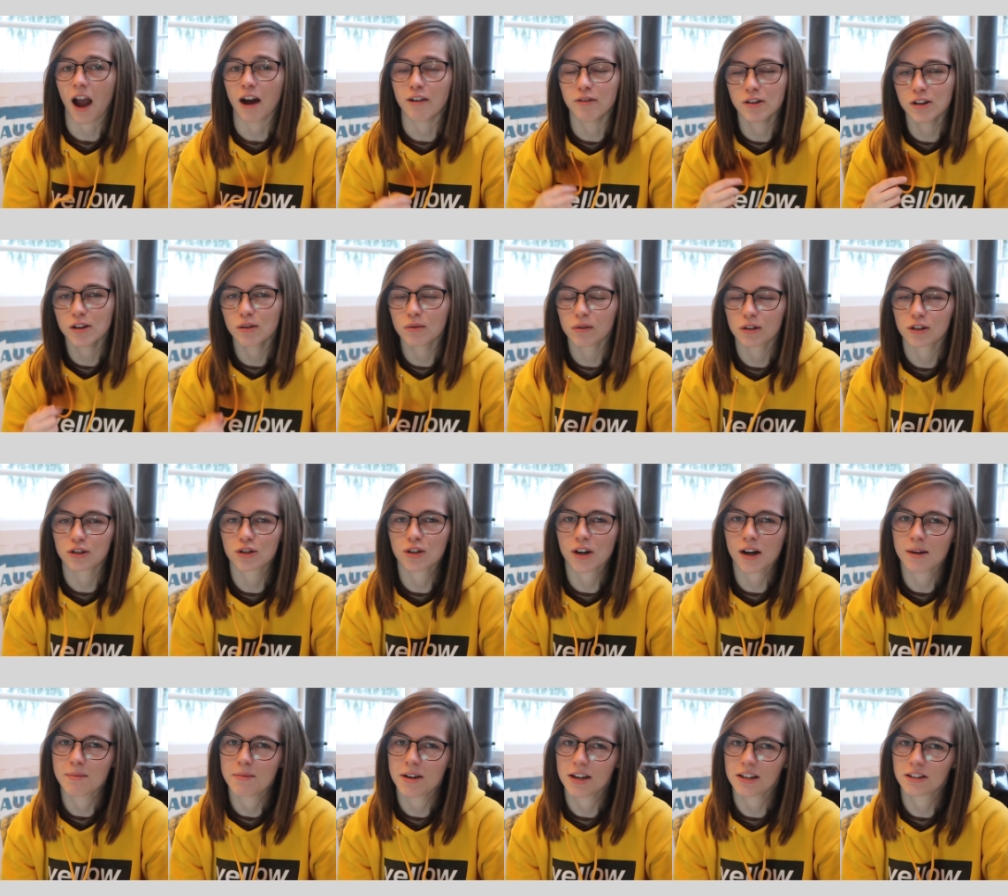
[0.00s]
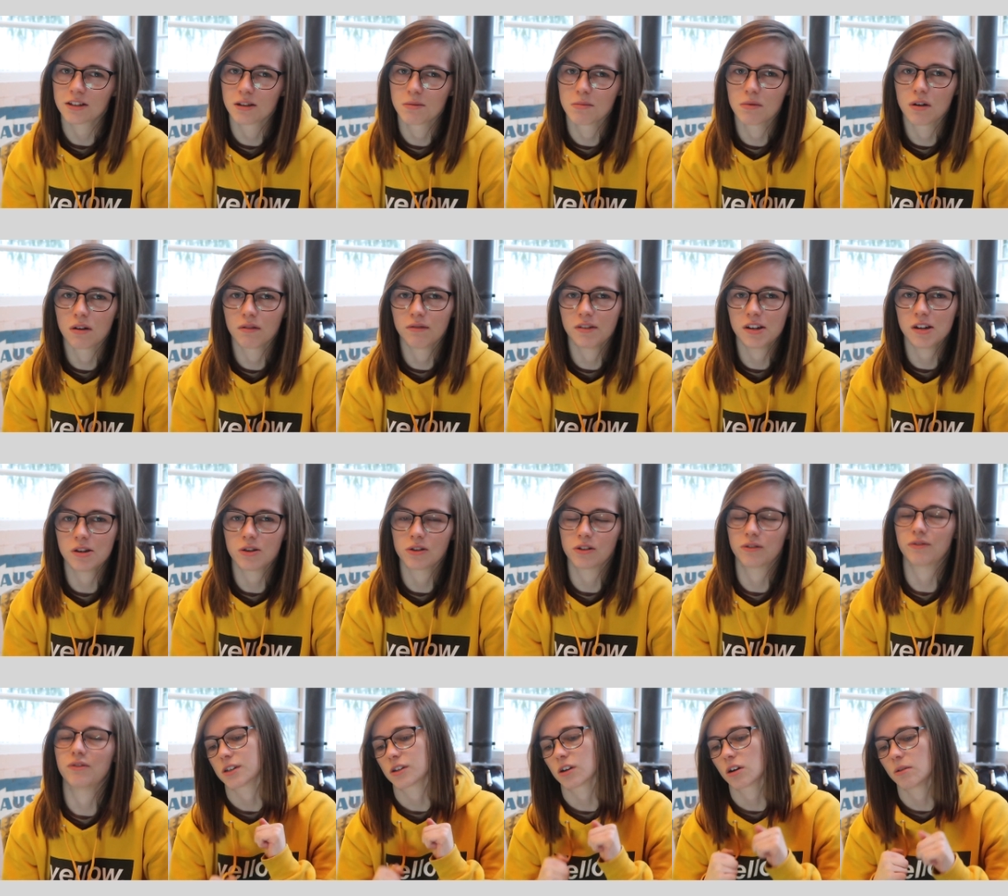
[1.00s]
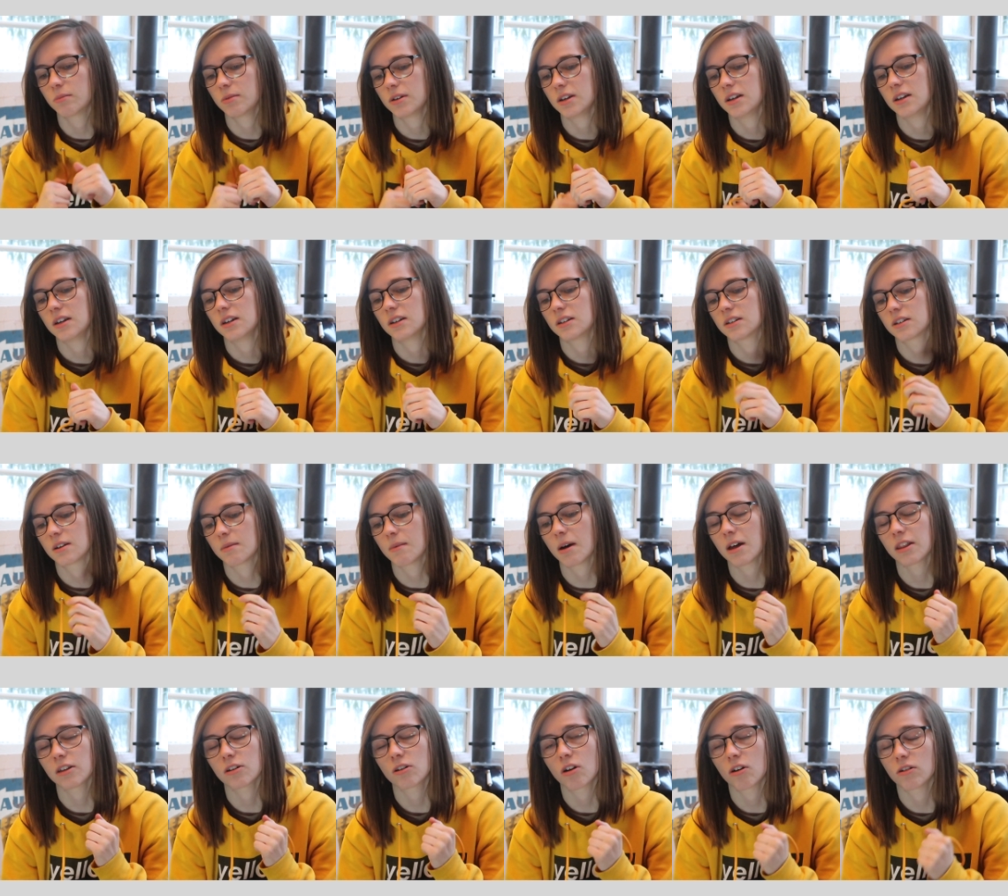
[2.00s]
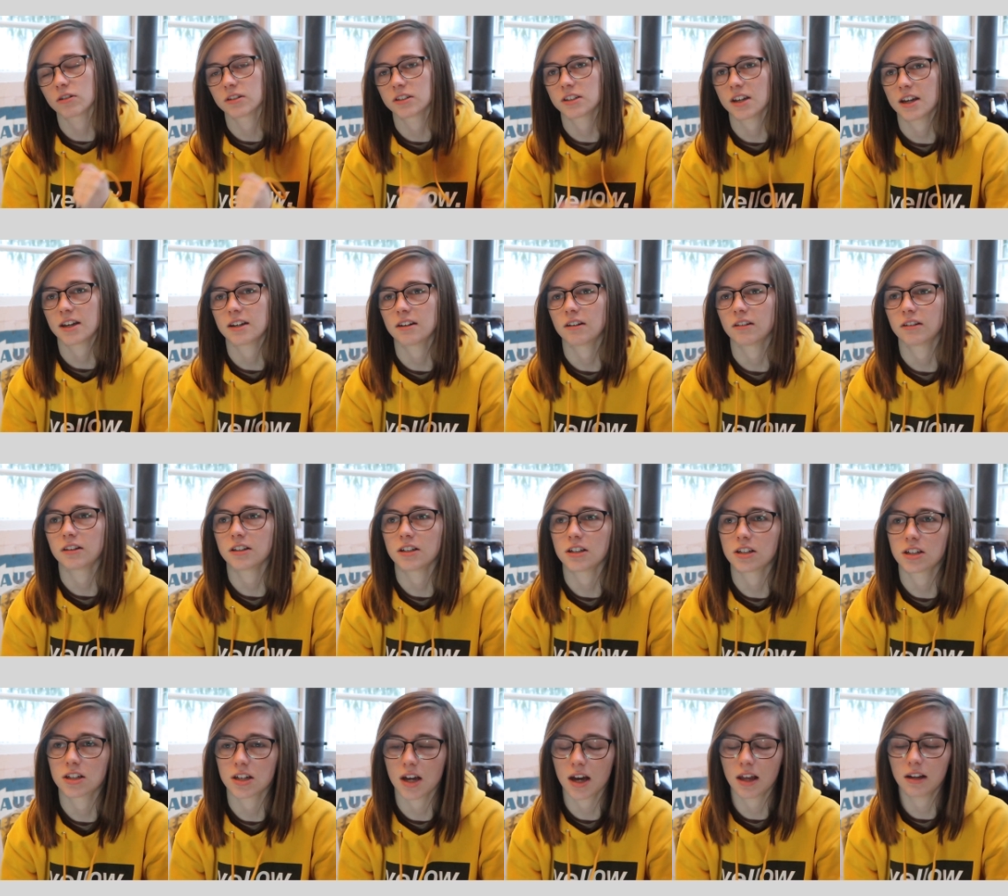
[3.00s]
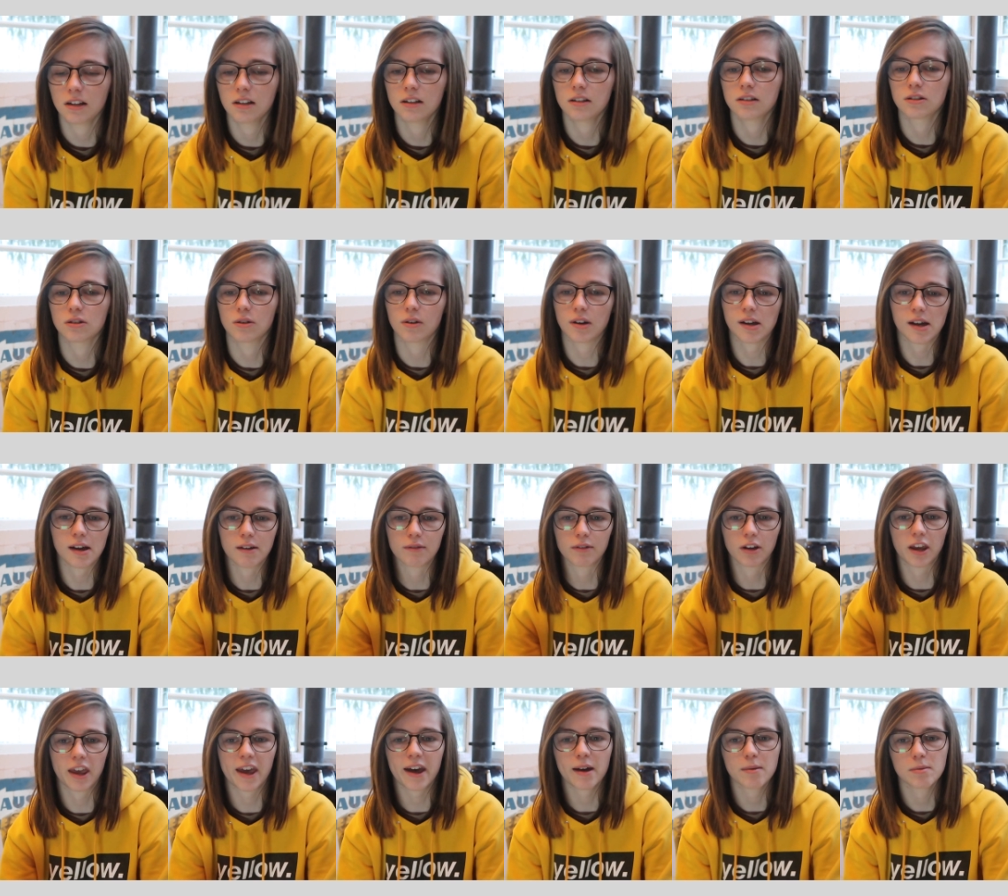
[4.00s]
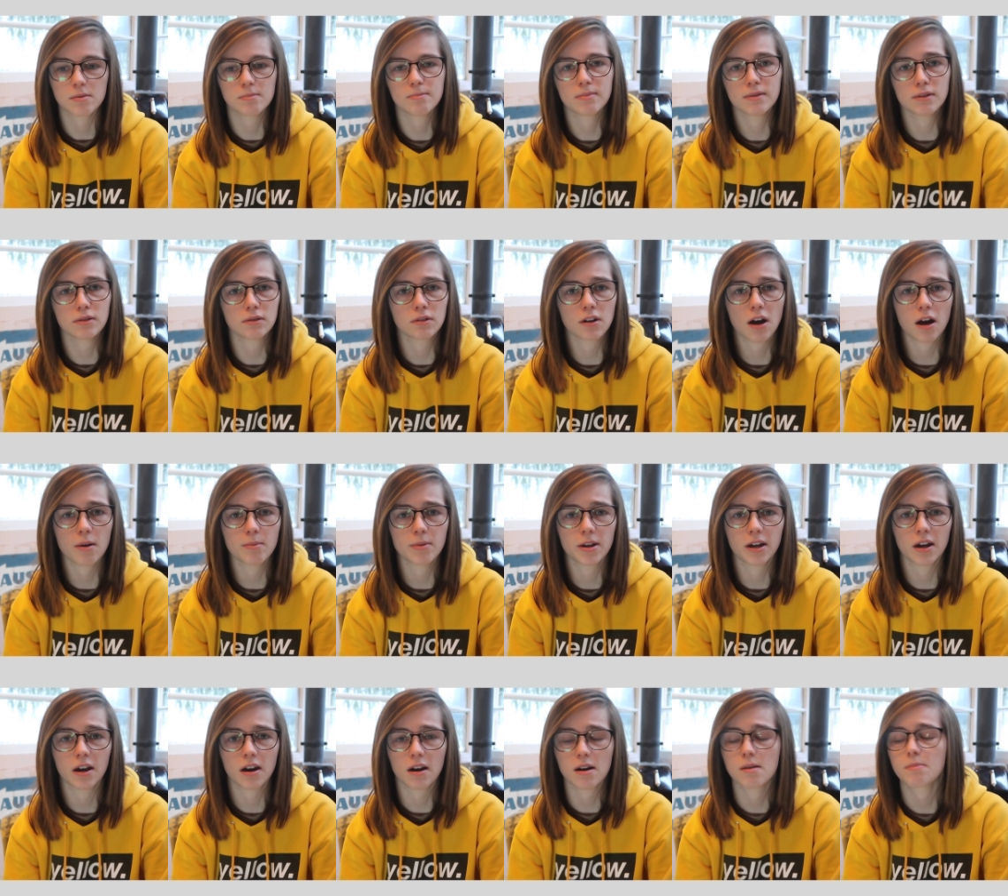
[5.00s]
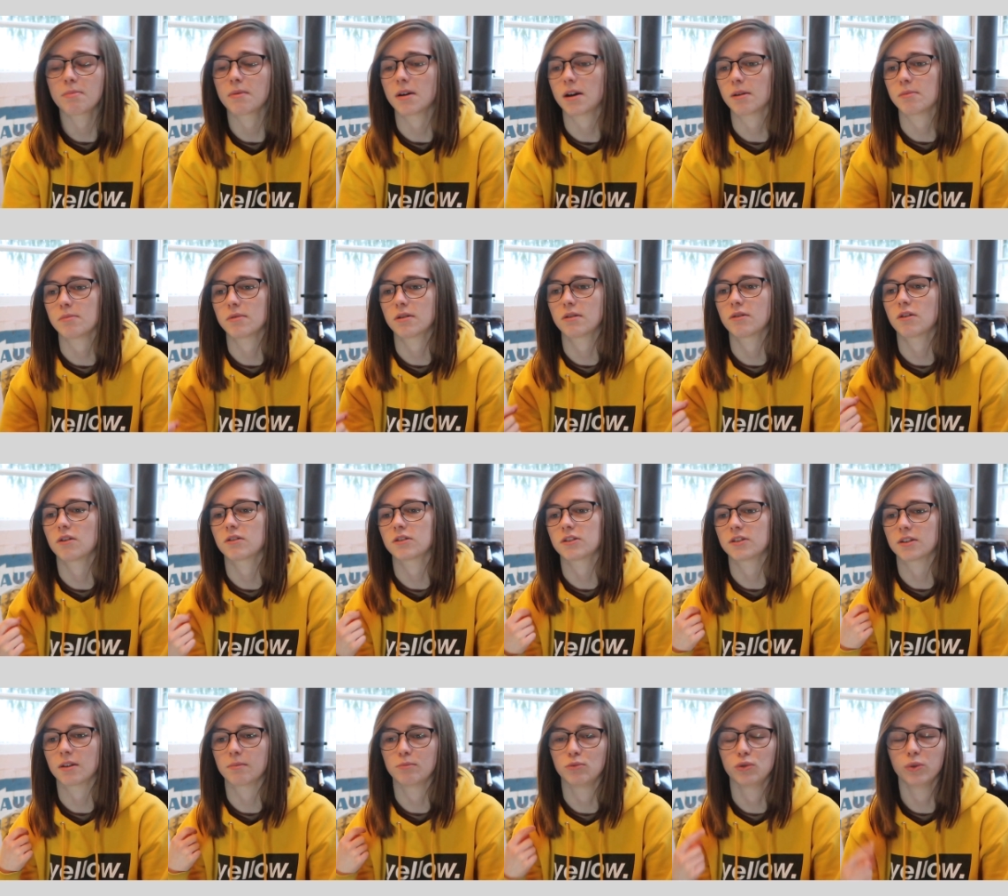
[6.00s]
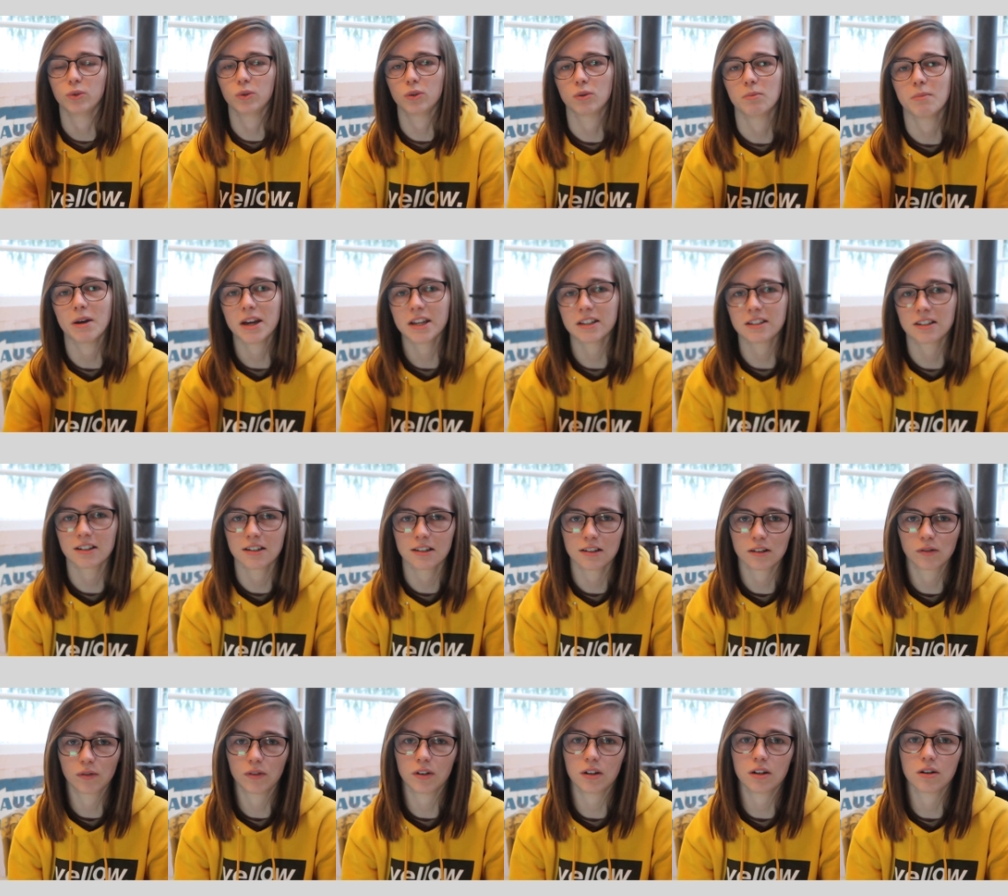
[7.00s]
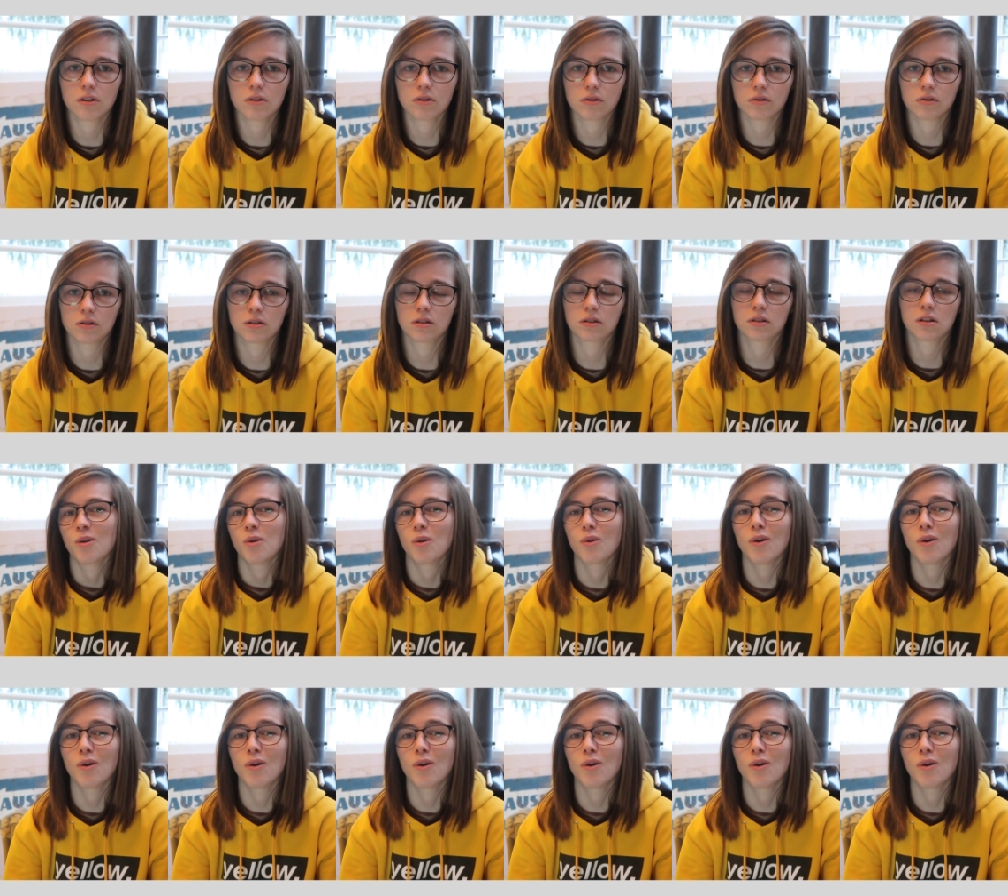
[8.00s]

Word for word: I really want to try and make some more videos. There's going to be some other content on this channel. So I have a cabin build coming up. I've got some Dougal maintenance videos.